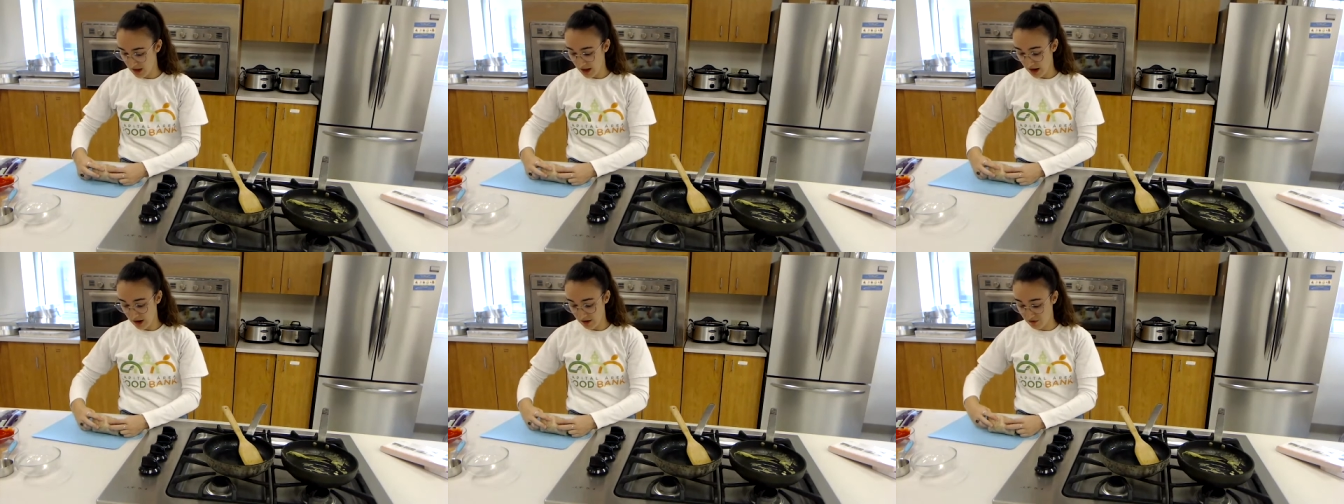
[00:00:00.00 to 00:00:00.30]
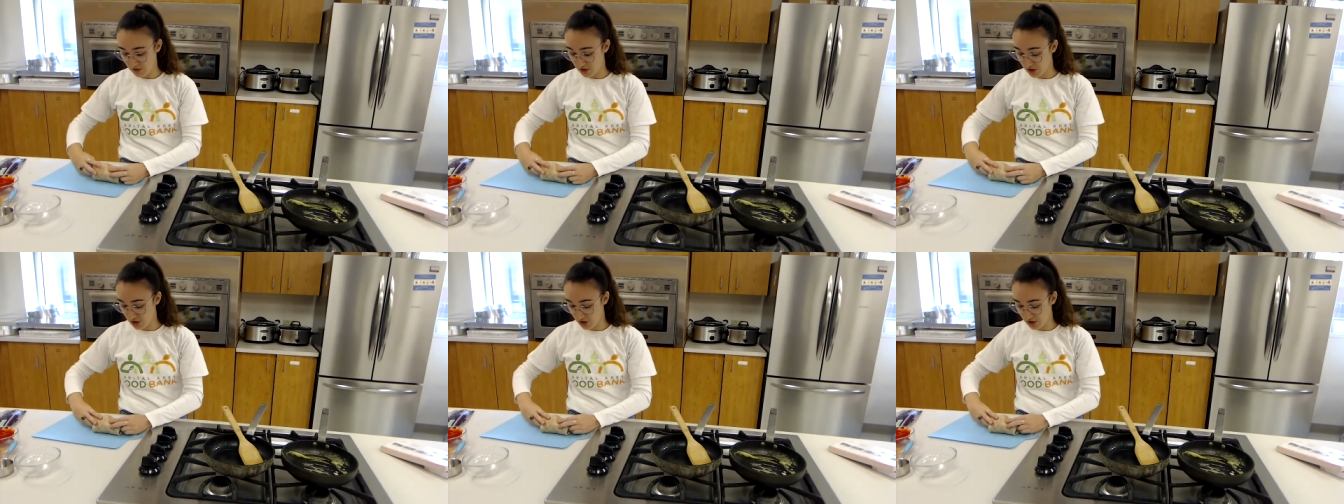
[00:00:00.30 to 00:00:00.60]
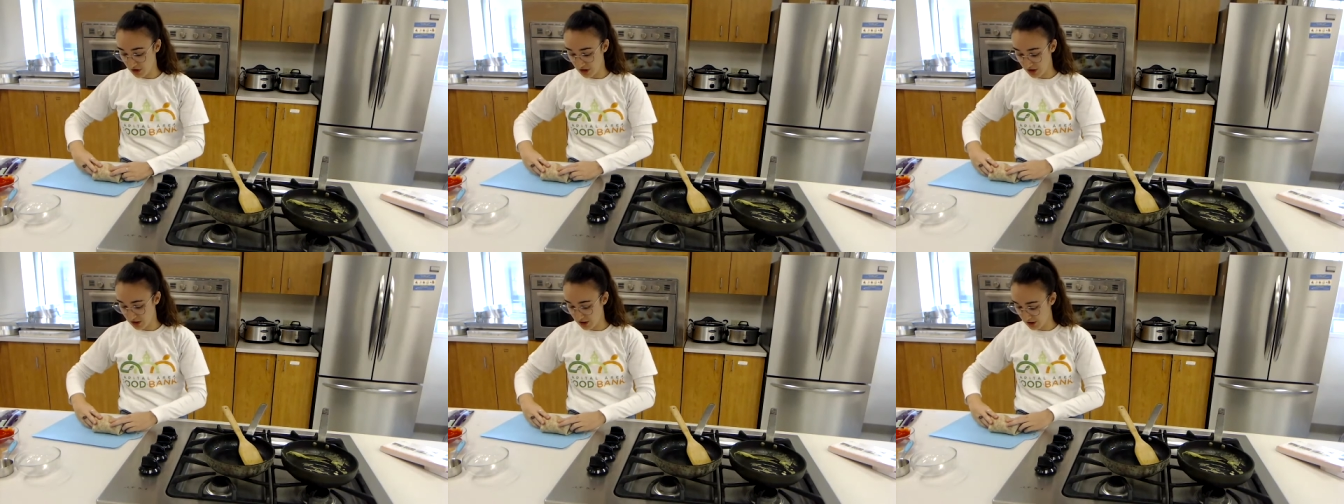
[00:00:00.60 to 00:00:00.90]
And if you're
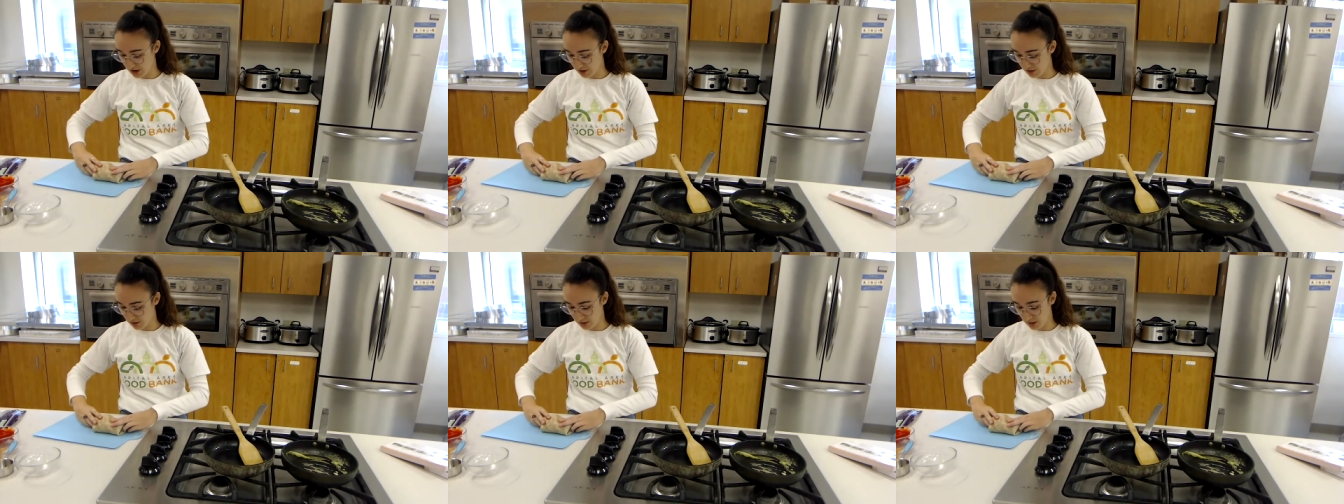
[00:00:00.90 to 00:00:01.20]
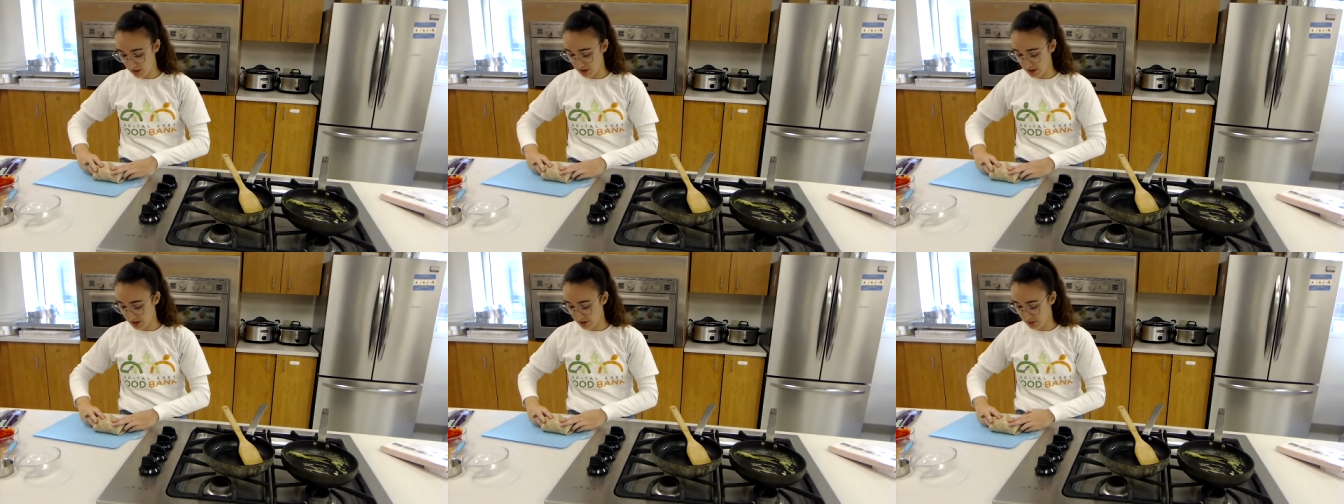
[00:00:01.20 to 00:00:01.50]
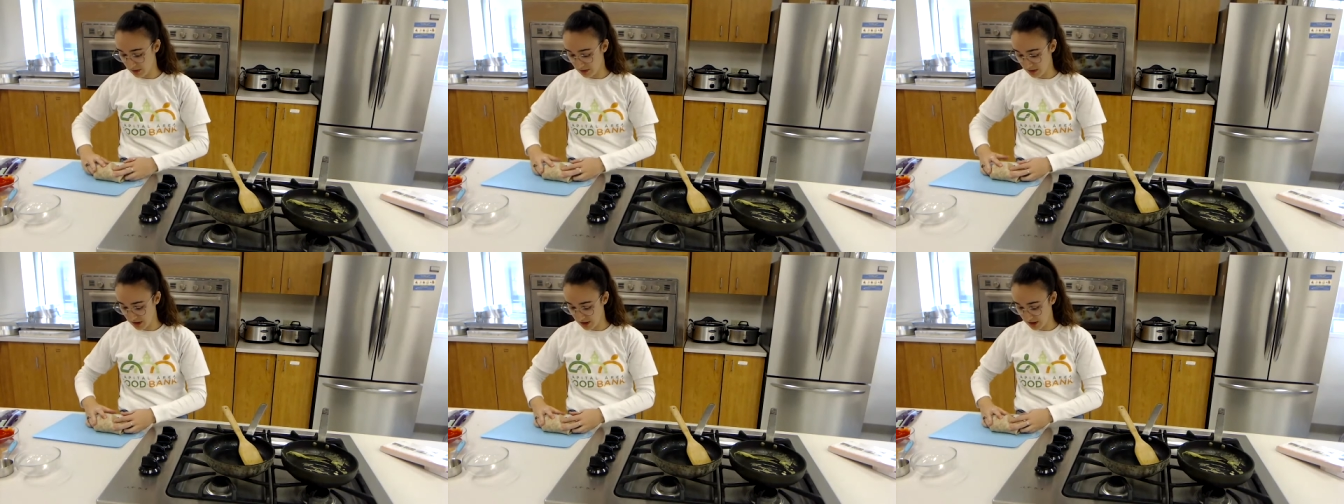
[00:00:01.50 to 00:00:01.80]
not good at rolling
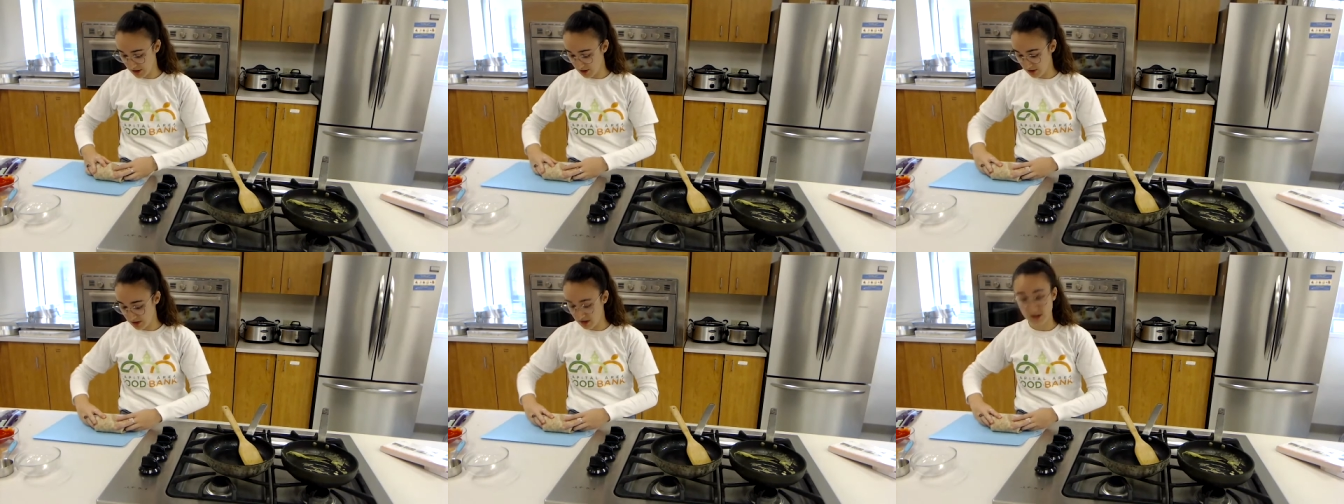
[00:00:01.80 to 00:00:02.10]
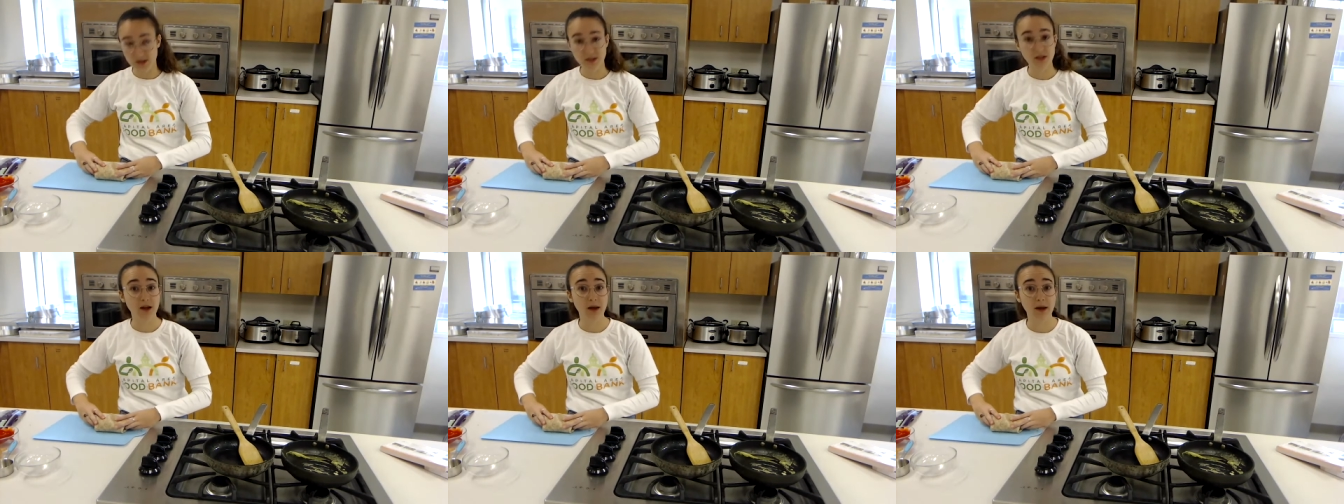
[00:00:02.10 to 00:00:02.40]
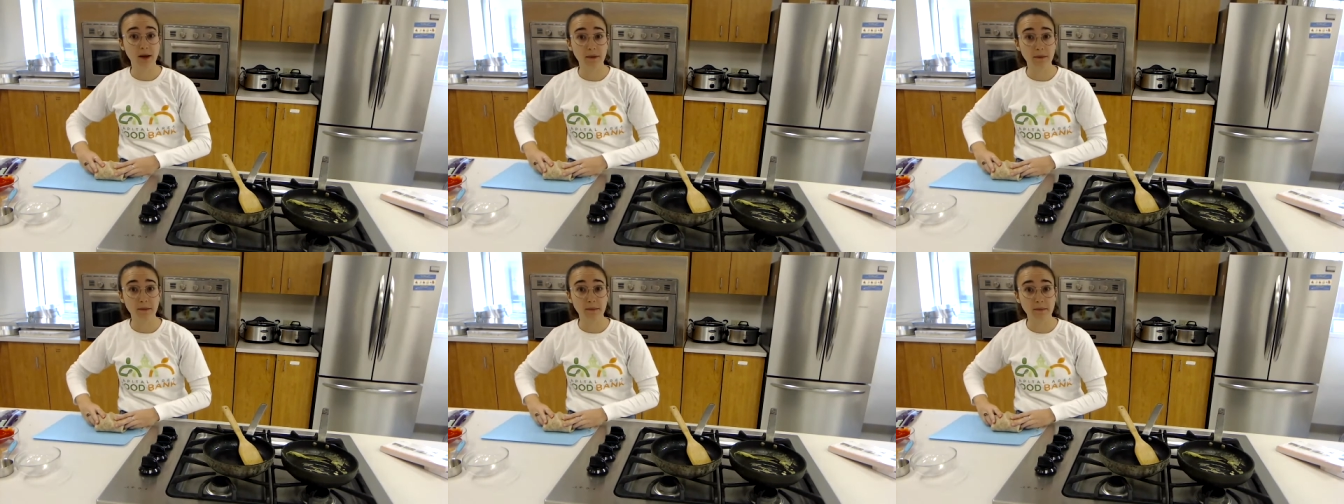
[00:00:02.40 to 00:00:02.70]
burritos,
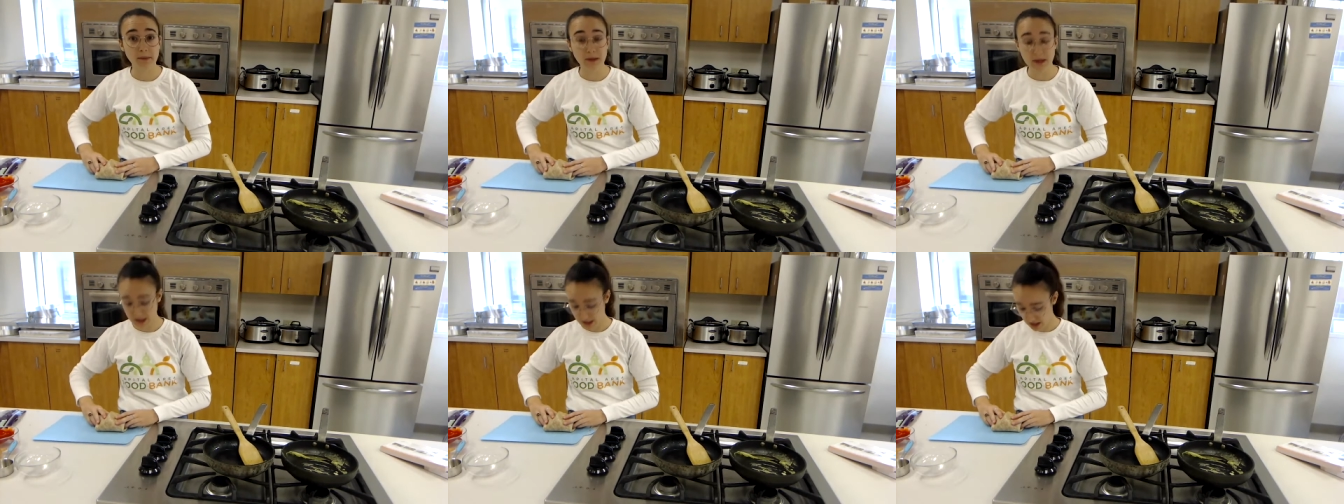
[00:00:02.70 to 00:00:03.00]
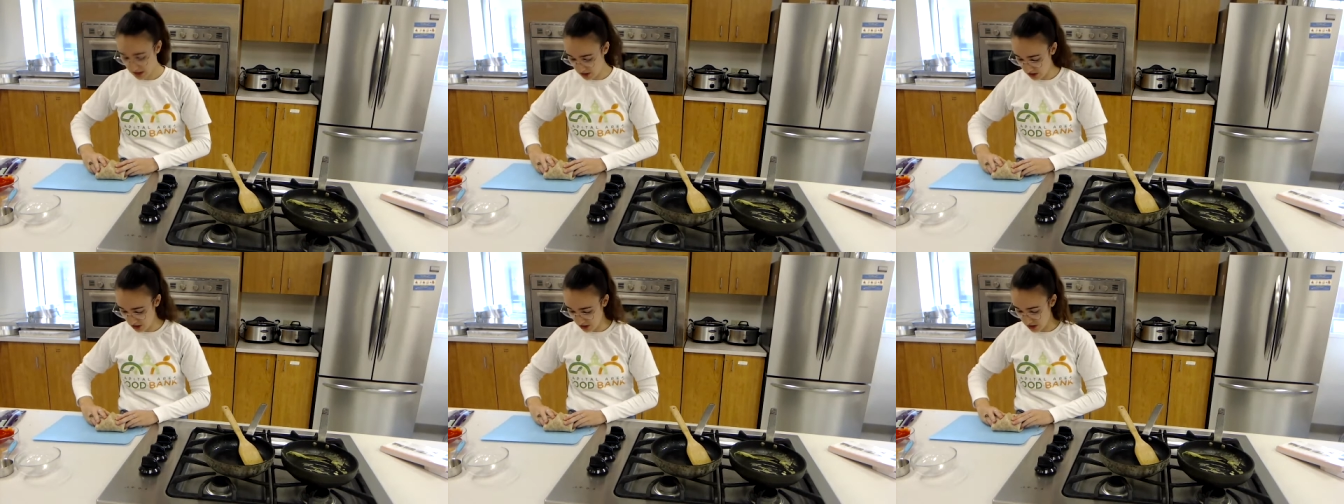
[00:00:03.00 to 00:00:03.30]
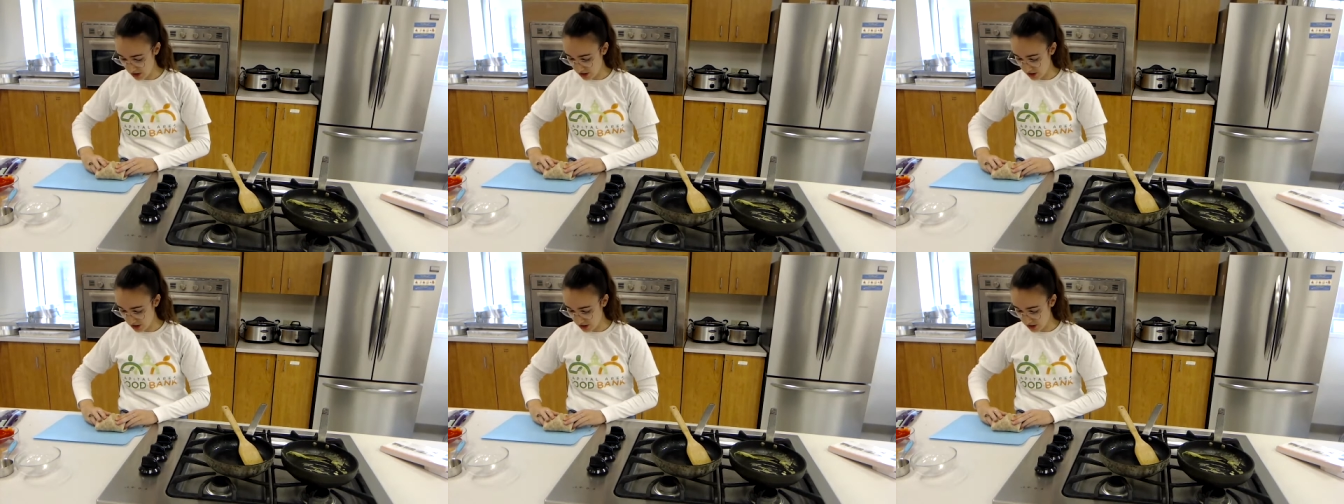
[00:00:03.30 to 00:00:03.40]
me neither.